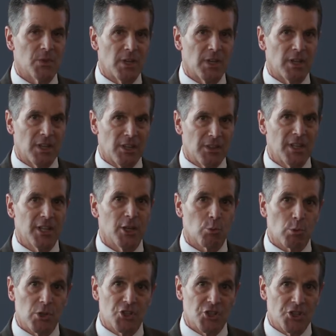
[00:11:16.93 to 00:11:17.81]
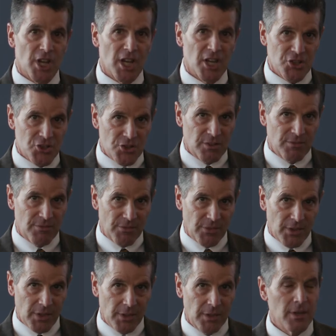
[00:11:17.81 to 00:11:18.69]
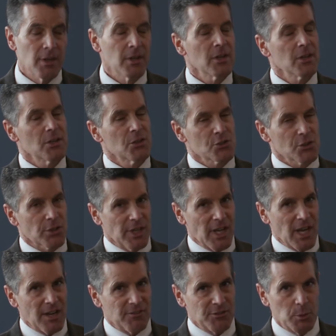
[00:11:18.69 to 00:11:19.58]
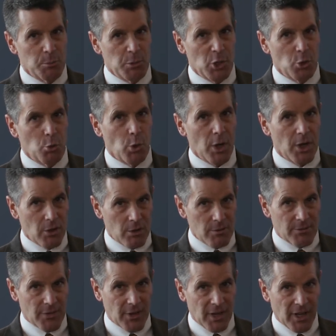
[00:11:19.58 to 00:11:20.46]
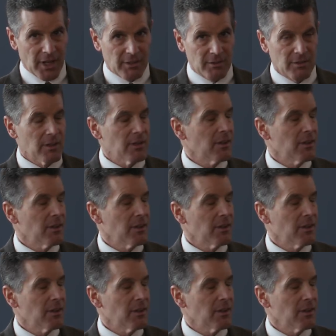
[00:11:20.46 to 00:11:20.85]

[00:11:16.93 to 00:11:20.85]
in the origination fee. So you have to be aware of that.